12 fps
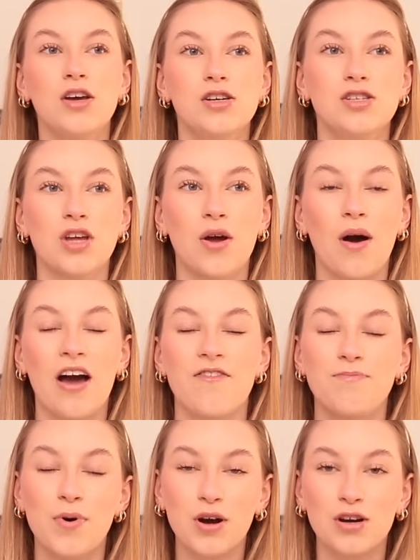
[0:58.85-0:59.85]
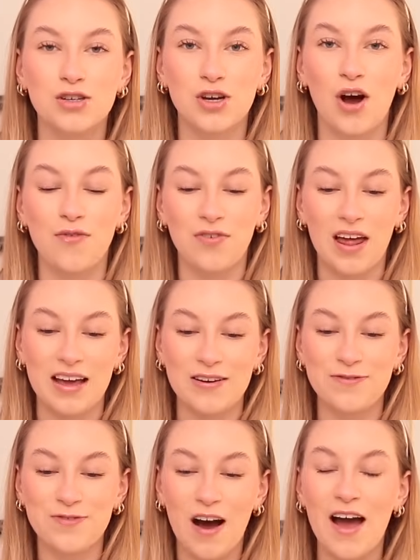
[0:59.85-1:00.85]
So I've booked off like
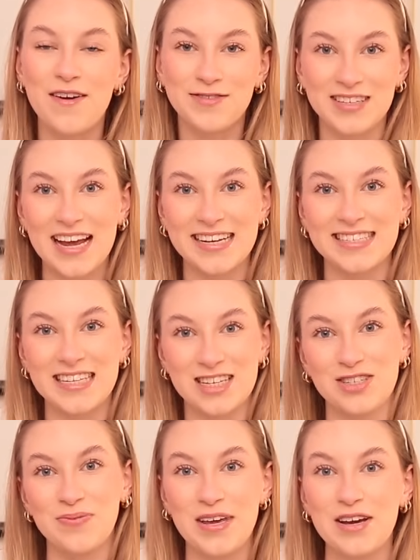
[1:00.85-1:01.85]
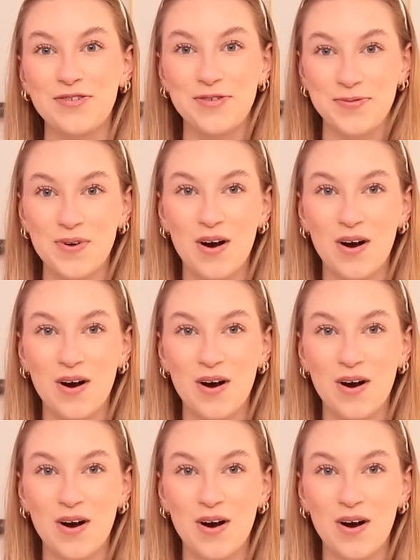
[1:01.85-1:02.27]
5 days this week from